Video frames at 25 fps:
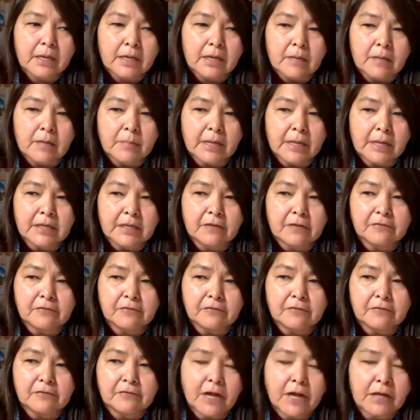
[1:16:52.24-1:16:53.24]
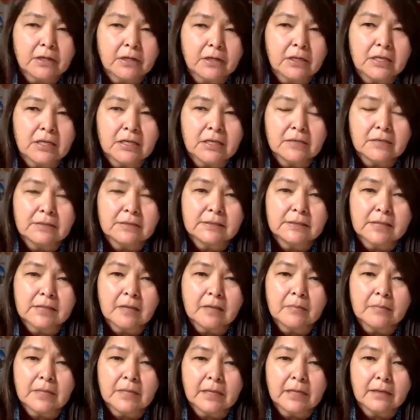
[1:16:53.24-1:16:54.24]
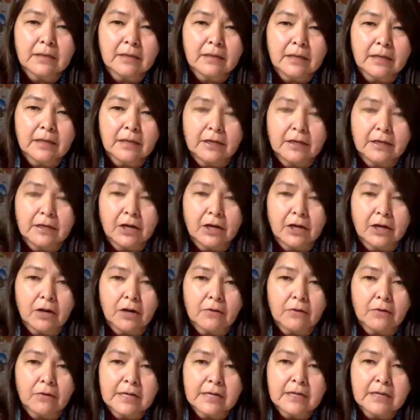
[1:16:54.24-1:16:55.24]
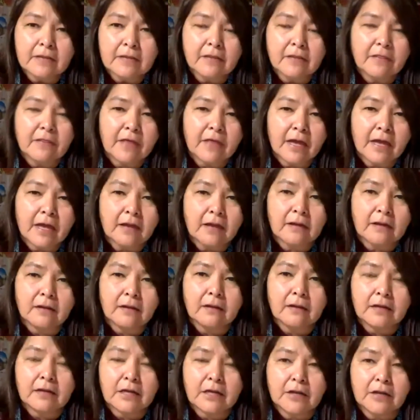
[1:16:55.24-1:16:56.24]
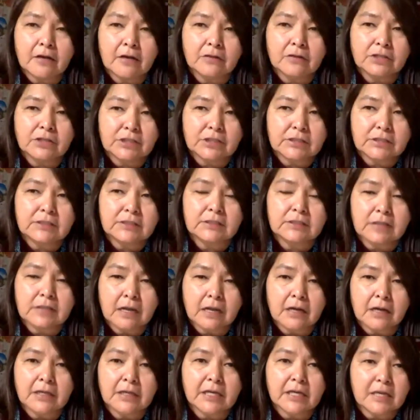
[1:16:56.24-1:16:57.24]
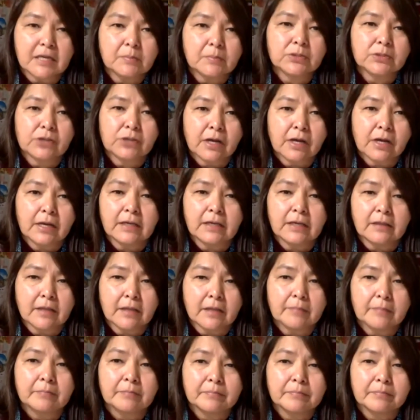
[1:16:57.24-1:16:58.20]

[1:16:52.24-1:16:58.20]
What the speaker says: But if you're not going to use them in a hurry, then, just keep drying them.